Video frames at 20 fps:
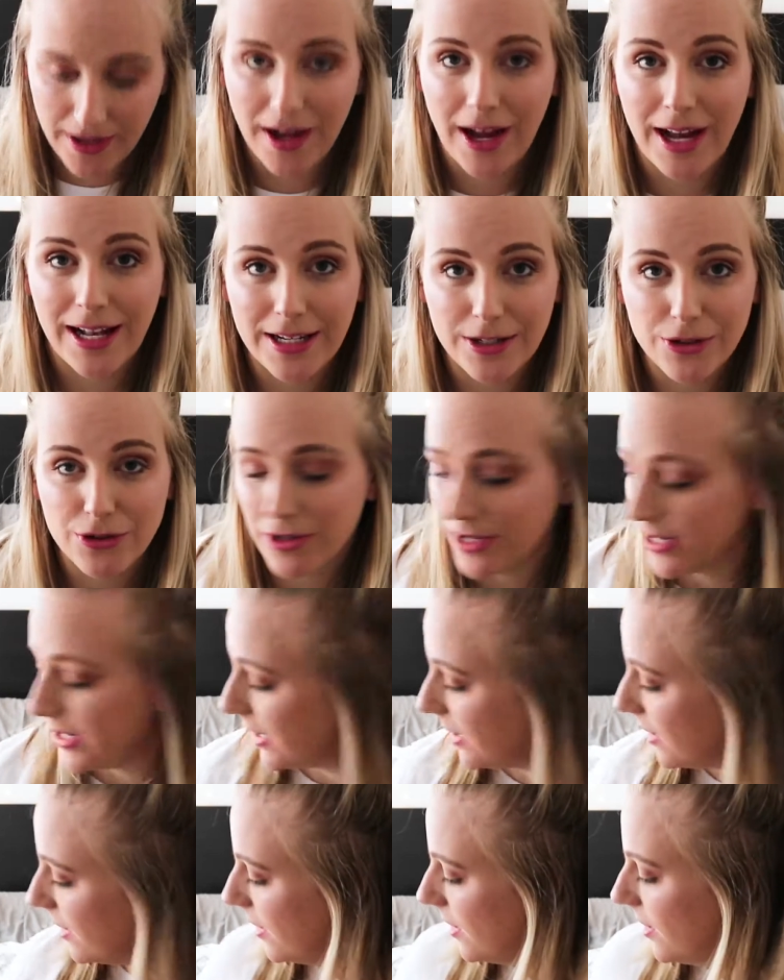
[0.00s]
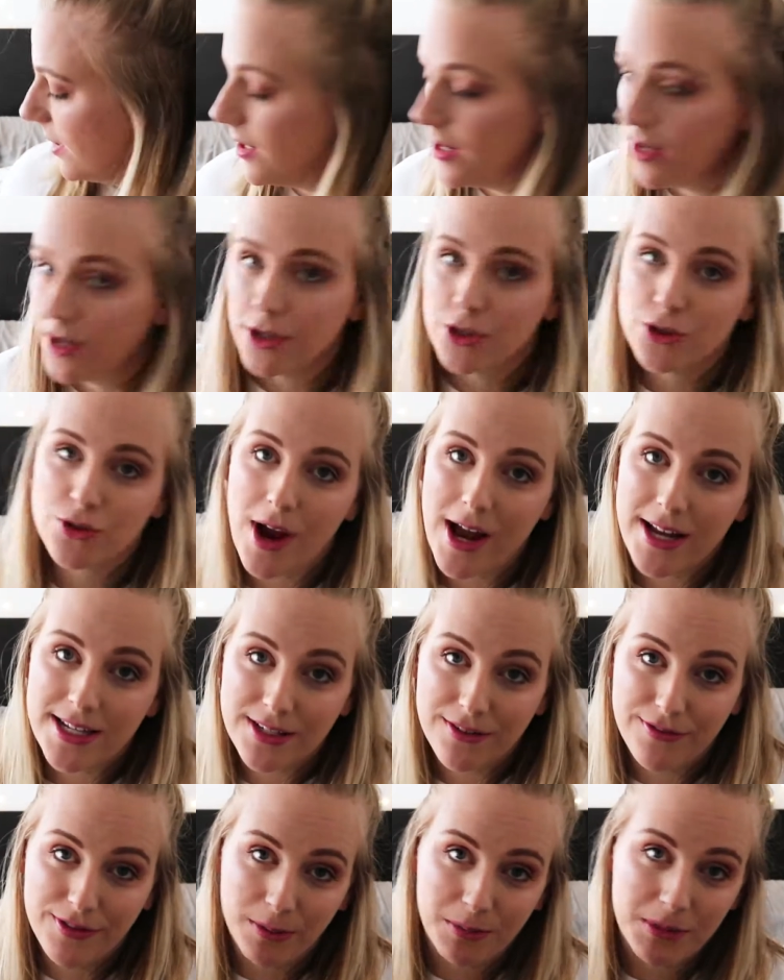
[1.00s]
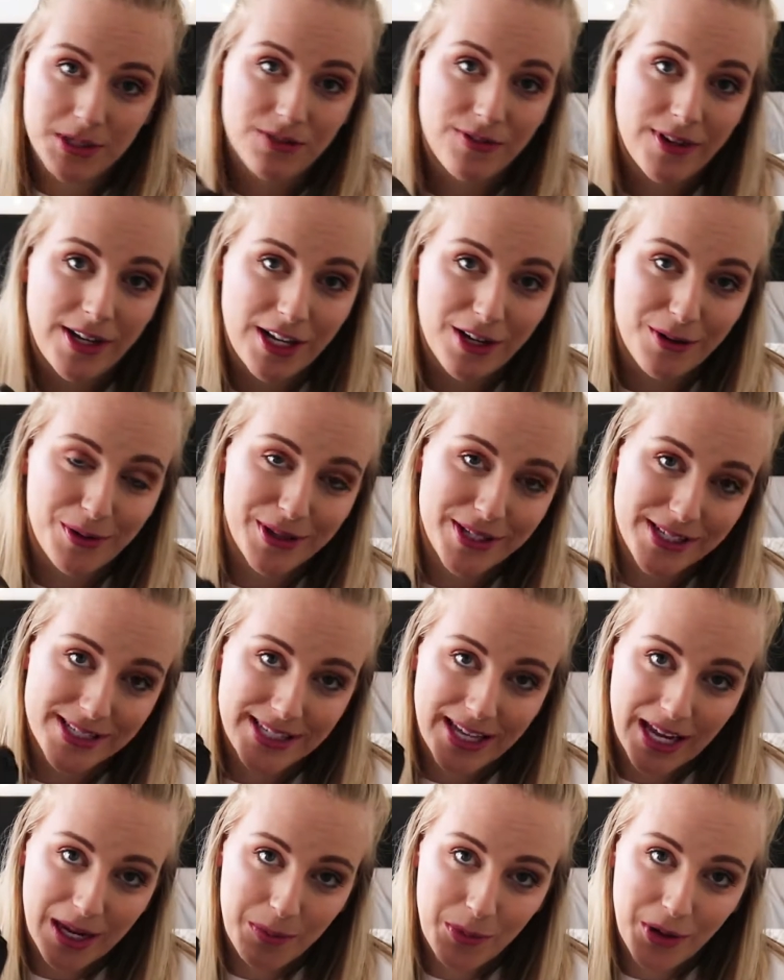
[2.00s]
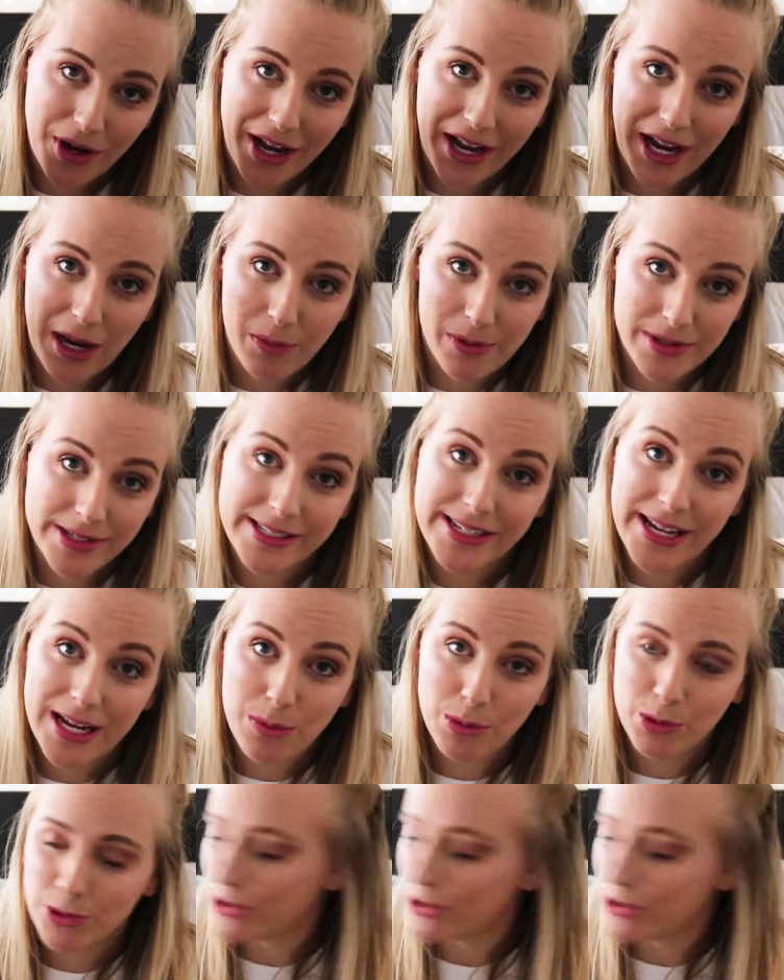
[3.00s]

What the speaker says: I literally tried to film this video on this camera and I wasn't able